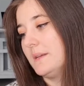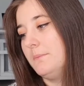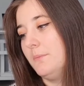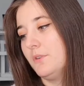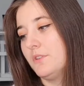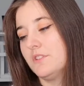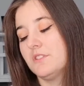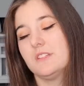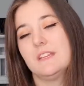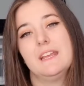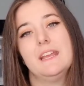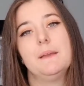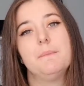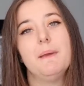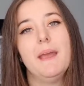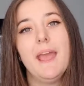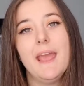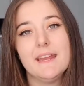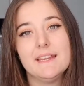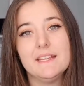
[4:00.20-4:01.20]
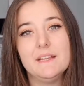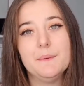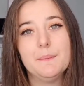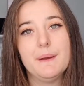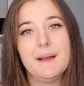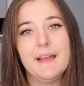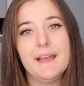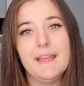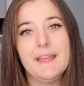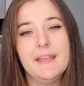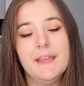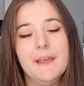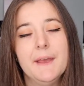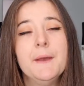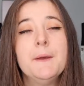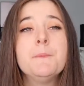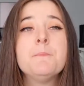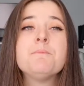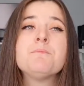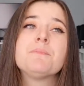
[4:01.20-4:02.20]
monitor him anyway.
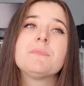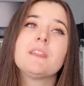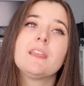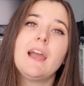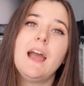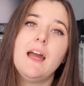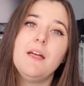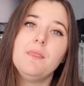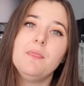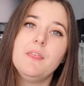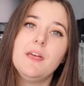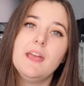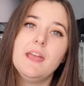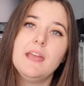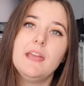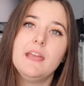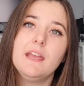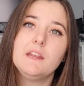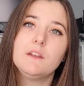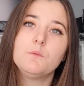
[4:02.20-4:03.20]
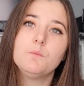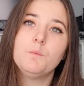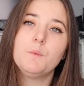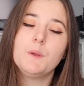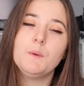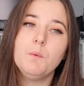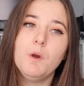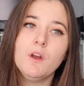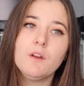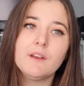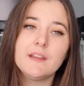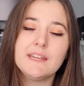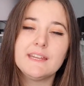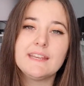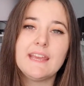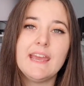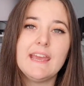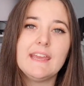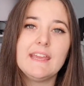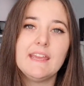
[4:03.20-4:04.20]
And then we weren't going to
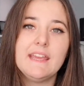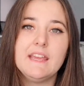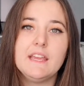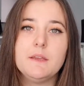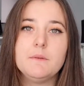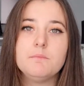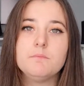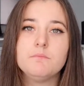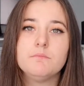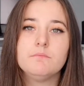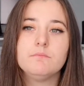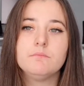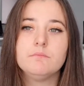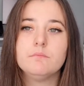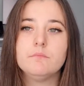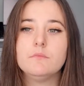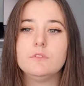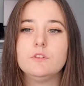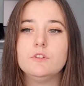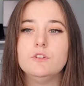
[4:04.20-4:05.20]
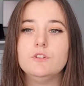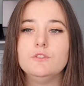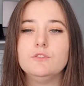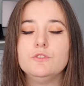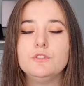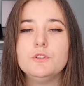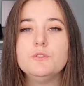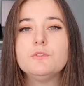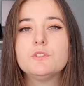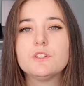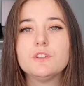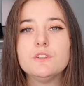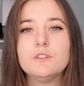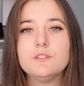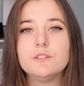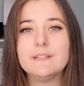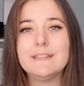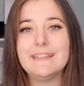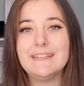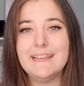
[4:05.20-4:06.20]
get him
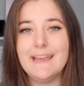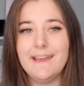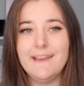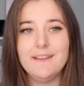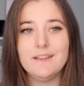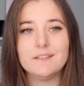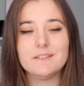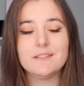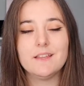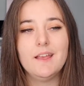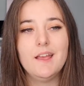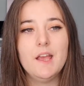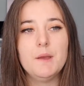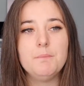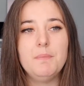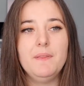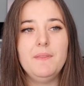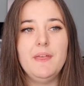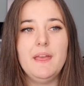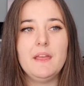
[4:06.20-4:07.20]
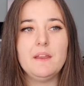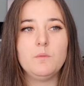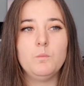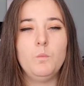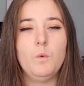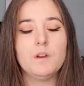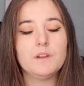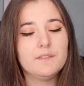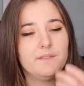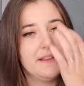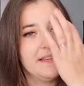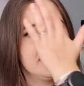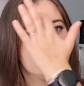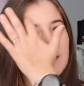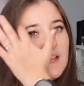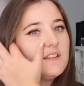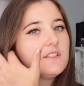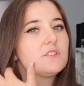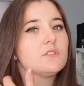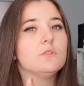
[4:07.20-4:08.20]
neutered yet, but then one of his
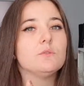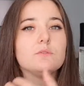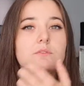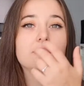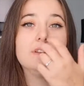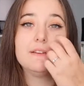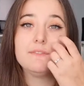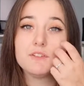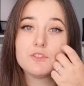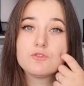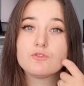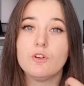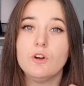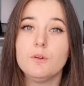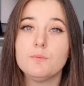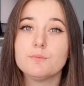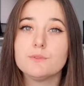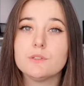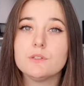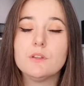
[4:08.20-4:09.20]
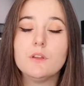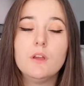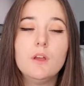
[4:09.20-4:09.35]
testicles never dropped.